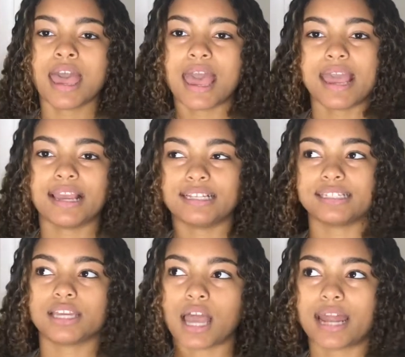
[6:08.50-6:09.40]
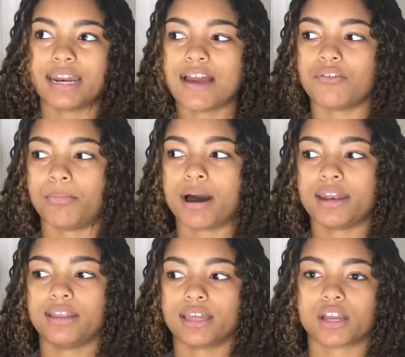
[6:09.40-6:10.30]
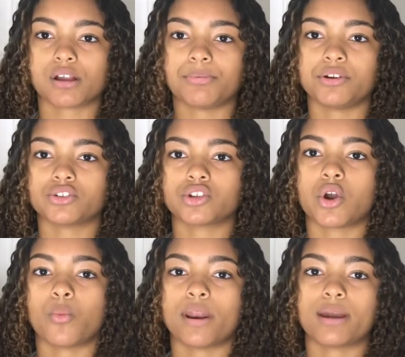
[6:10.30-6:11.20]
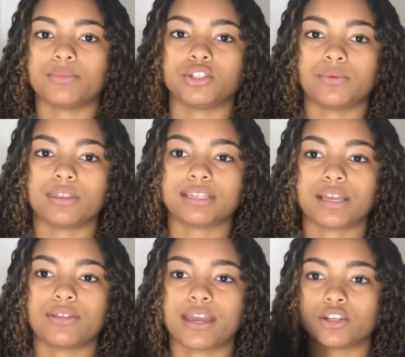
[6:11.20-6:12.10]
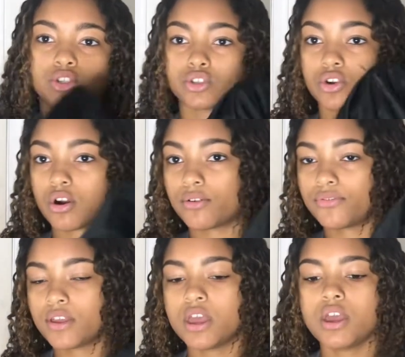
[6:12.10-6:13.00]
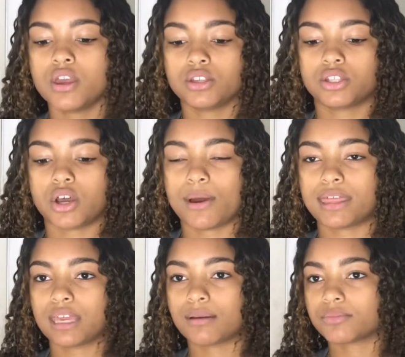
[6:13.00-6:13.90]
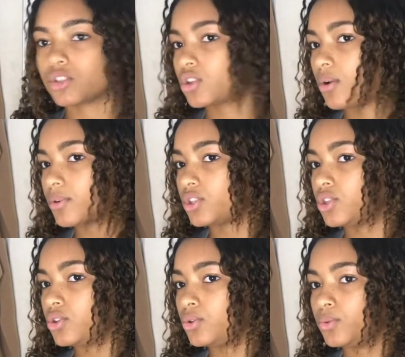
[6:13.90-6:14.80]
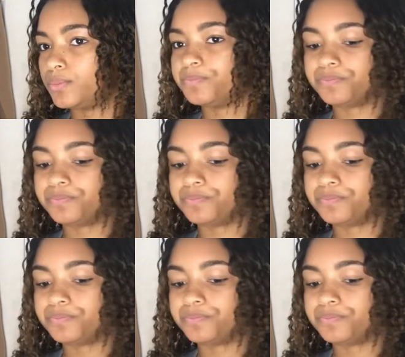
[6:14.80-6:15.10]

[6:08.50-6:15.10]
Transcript: And I didn't have a bonnet like a couple years ago when I was doing this. I only had a scarf, so I think I'm just going to